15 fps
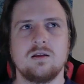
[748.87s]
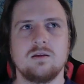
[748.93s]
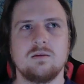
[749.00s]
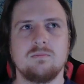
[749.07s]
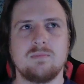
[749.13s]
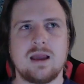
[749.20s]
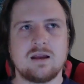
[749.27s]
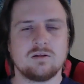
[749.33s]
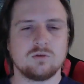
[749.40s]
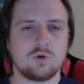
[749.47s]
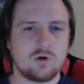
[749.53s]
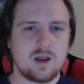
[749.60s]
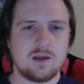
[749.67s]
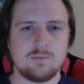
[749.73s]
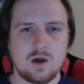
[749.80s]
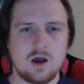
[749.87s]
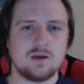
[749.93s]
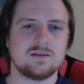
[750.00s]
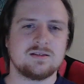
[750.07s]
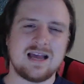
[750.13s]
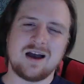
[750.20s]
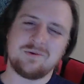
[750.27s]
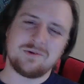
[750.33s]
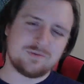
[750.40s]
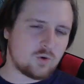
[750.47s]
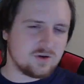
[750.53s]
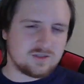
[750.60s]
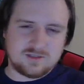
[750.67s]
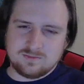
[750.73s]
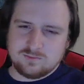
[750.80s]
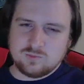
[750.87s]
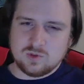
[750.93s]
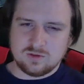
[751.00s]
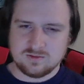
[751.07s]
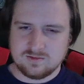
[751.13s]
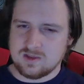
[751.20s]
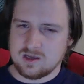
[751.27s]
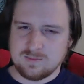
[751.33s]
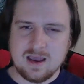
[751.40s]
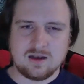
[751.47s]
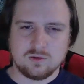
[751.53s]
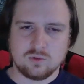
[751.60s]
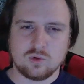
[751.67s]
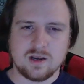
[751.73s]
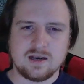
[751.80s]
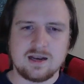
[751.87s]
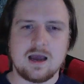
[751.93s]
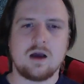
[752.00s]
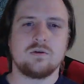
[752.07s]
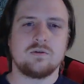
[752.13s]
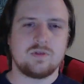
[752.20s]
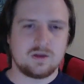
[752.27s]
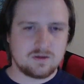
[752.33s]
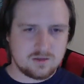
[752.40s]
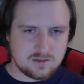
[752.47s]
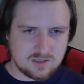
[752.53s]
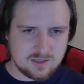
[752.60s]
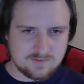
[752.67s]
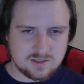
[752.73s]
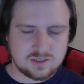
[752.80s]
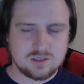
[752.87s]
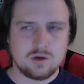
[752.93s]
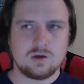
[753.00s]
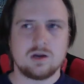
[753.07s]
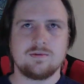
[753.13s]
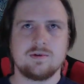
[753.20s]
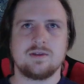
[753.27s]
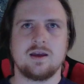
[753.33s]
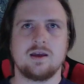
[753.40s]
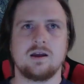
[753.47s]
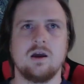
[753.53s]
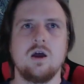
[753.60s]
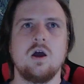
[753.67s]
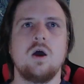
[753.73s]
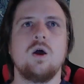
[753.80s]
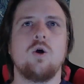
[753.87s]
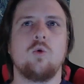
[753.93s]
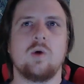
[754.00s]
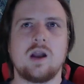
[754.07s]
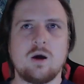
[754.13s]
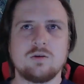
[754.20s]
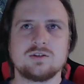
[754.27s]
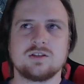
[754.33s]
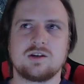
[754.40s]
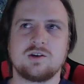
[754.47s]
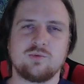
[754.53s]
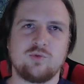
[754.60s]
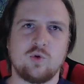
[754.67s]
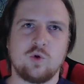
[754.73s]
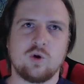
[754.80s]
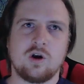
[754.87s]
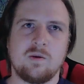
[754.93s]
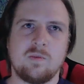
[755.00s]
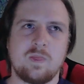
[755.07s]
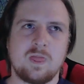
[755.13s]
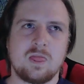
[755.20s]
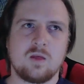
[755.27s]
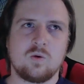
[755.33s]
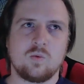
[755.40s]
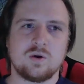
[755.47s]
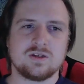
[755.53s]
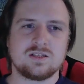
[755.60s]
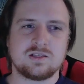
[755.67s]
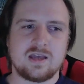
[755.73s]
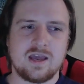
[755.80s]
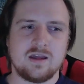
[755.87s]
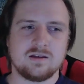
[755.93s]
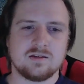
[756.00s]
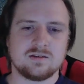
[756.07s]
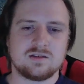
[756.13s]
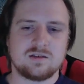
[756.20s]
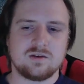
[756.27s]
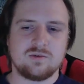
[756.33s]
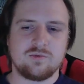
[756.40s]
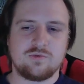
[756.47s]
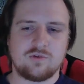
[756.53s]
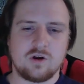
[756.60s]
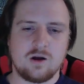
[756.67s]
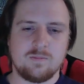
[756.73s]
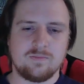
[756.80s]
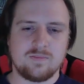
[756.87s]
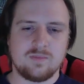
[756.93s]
Mandalorian mods. Now, of course, when you think Mandalorian now, you think of the TV show and everything. What I was looking for were skins from